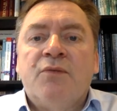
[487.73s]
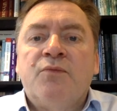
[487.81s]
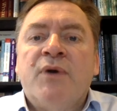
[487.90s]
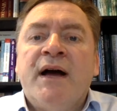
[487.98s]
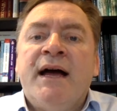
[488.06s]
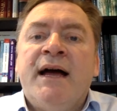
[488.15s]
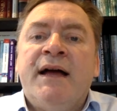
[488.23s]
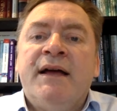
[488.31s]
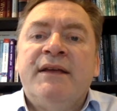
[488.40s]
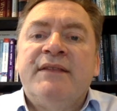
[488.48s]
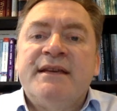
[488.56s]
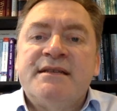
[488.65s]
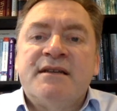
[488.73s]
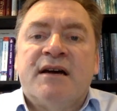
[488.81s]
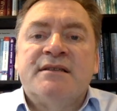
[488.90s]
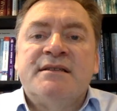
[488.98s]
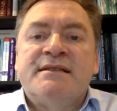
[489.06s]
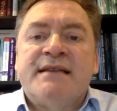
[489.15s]
where they
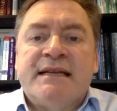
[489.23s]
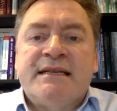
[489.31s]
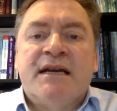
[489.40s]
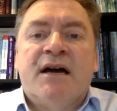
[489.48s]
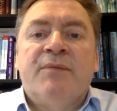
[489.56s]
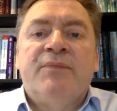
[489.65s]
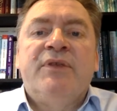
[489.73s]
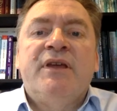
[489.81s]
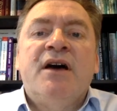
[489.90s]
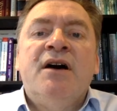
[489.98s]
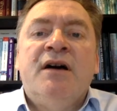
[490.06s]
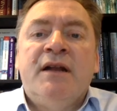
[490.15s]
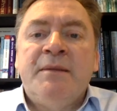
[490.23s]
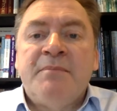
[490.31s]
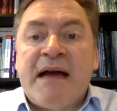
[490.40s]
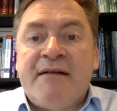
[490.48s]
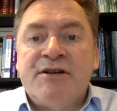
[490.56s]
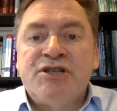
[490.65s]
started setting up the early
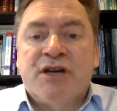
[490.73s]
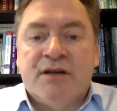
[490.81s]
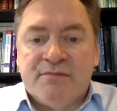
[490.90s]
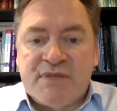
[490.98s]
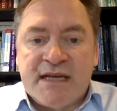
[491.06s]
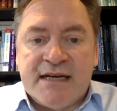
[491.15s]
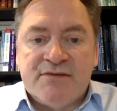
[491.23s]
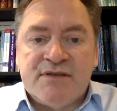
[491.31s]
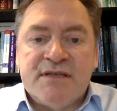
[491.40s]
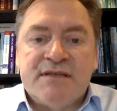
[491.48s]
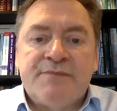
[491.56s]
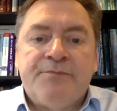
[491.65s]
parish almshouses.